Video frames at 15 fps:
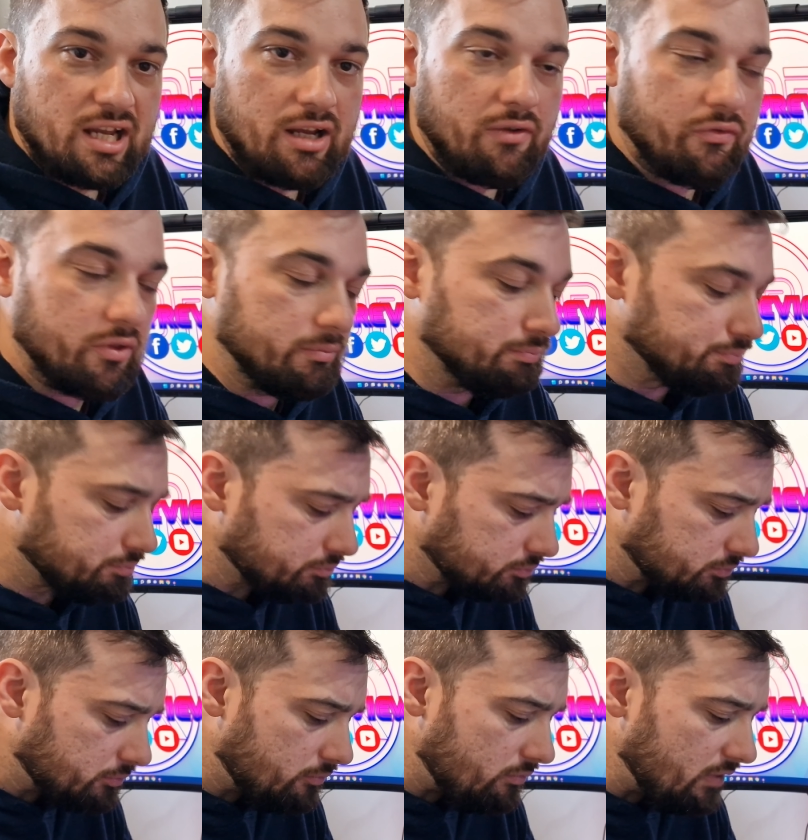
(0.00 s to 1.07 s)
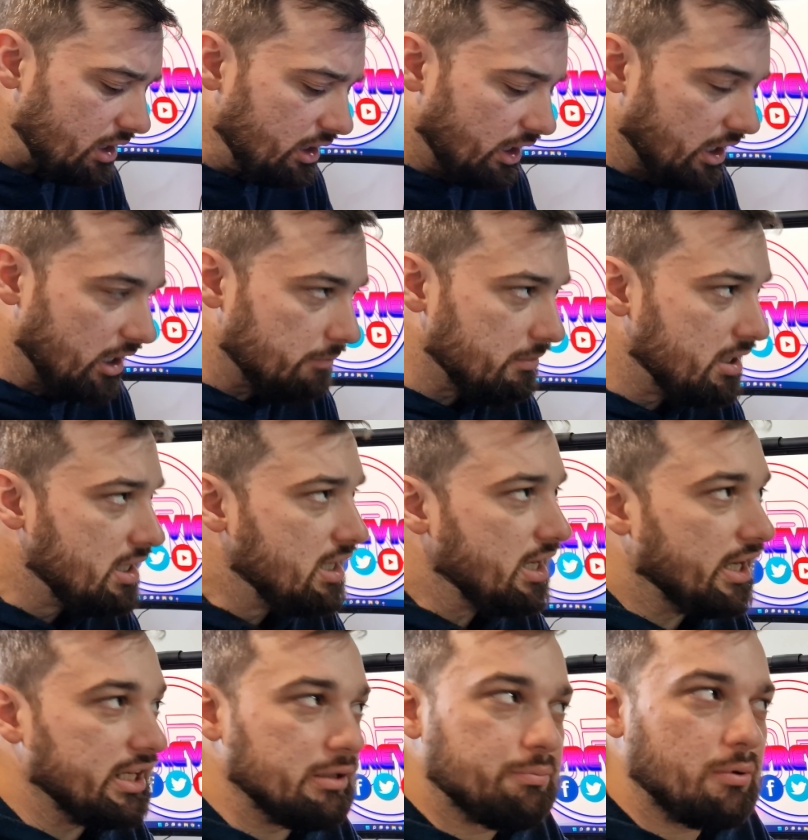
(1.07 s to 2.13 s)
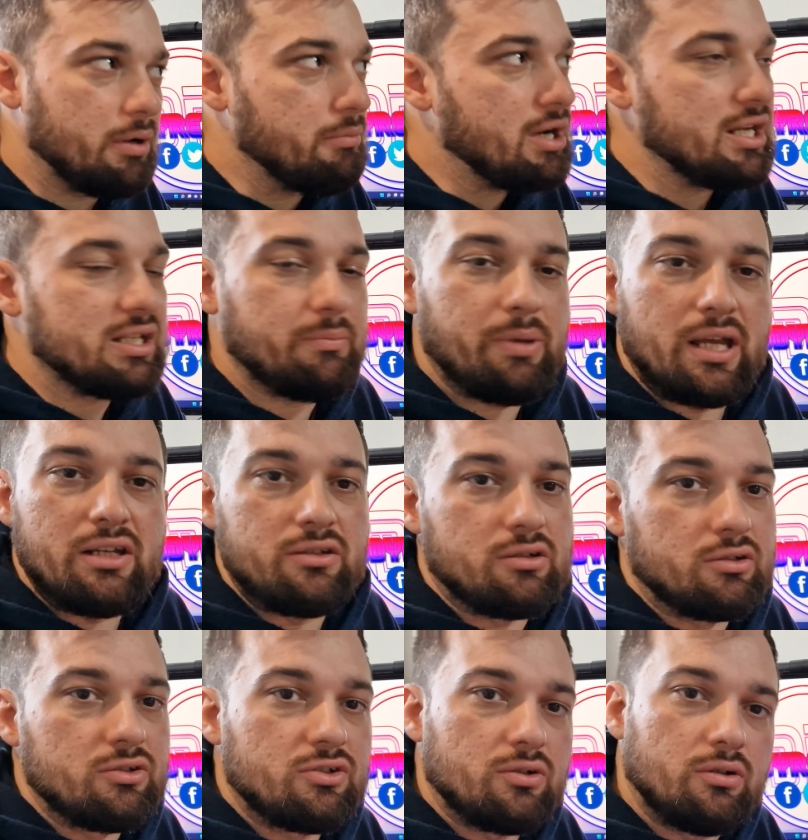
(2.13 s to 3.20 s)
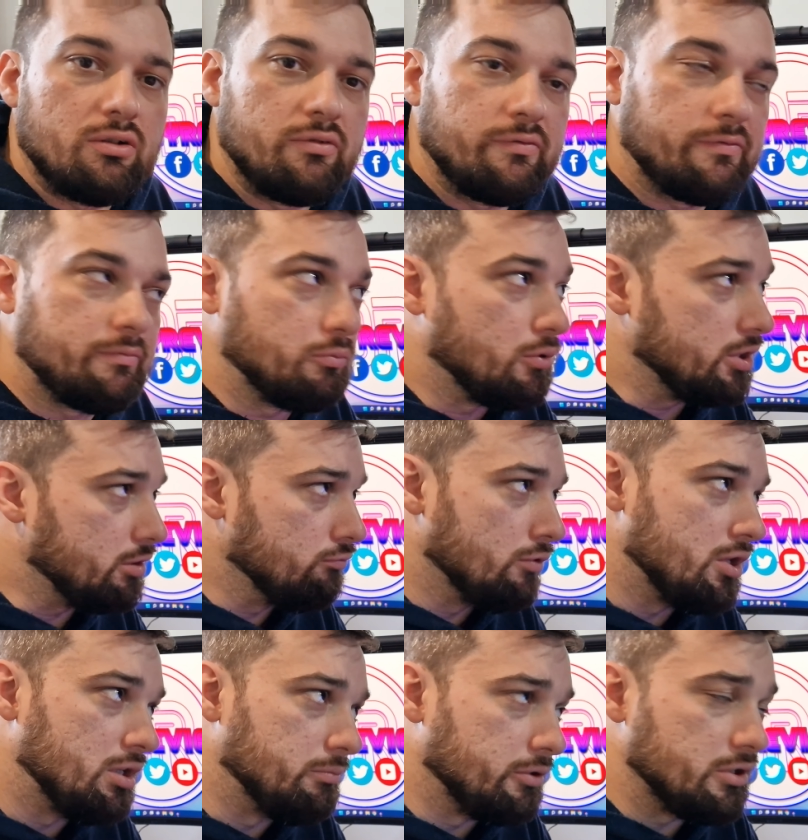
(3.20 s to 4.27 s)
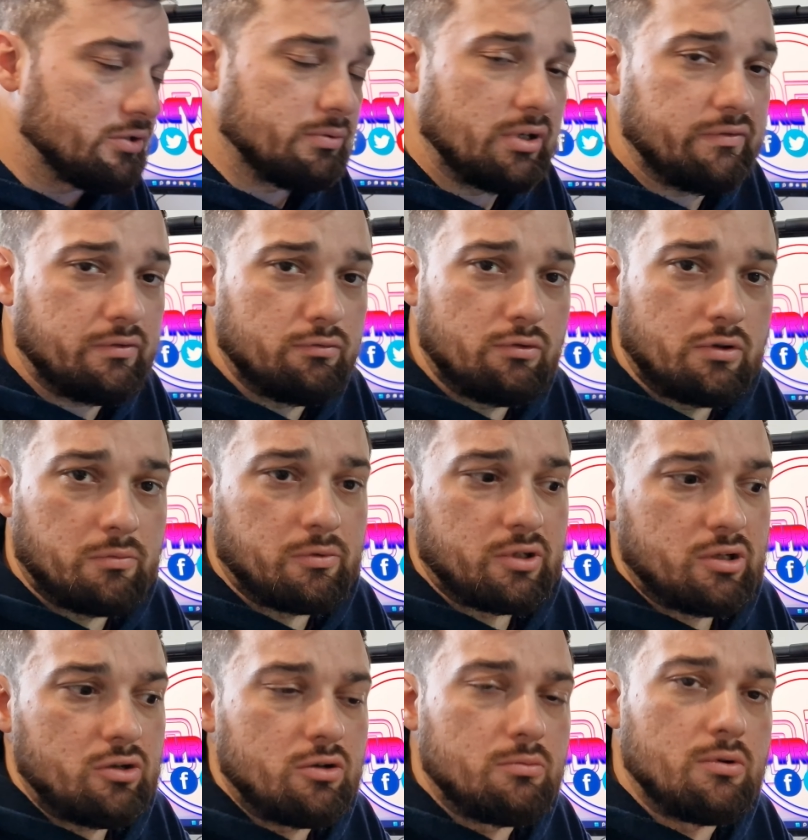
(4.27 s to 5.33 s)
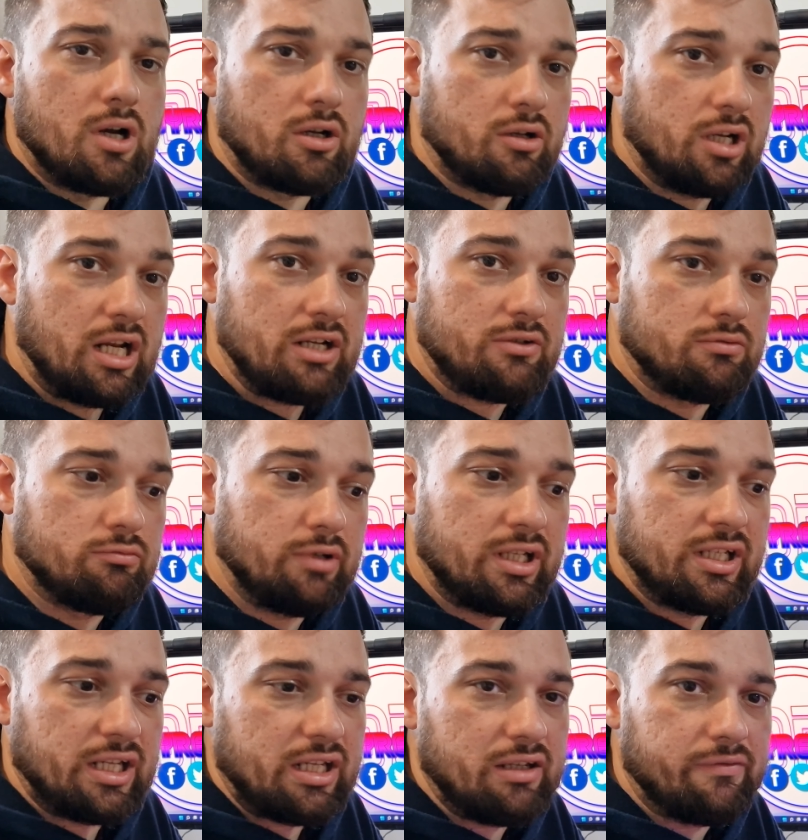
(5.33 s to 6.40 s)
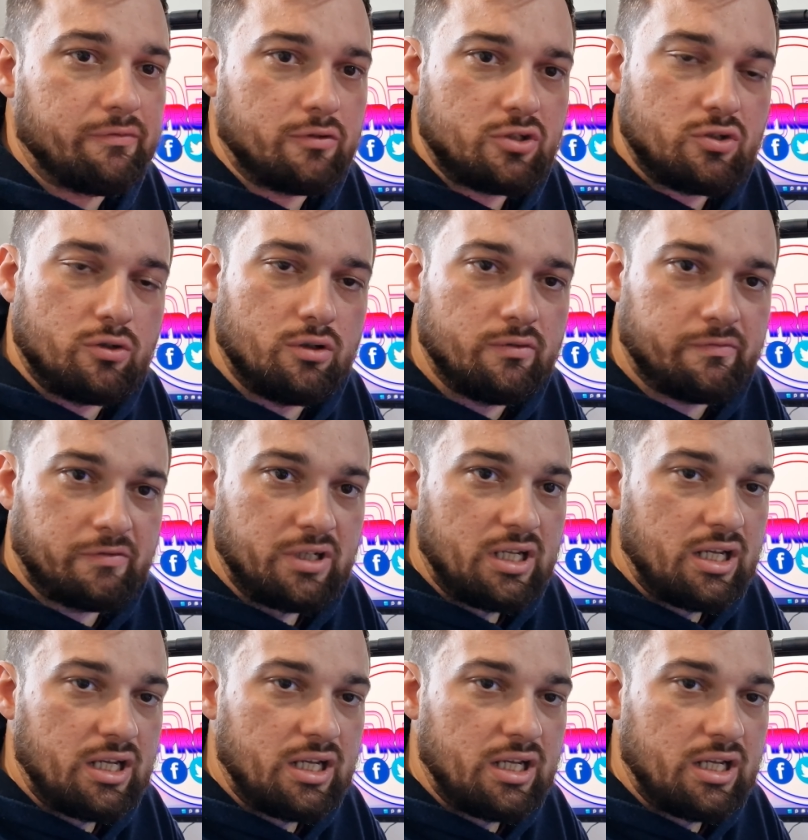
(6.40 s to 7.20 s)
of them. And it might depend on sort of what you're running them on as well. If you're running them on an actual radiator for a sort of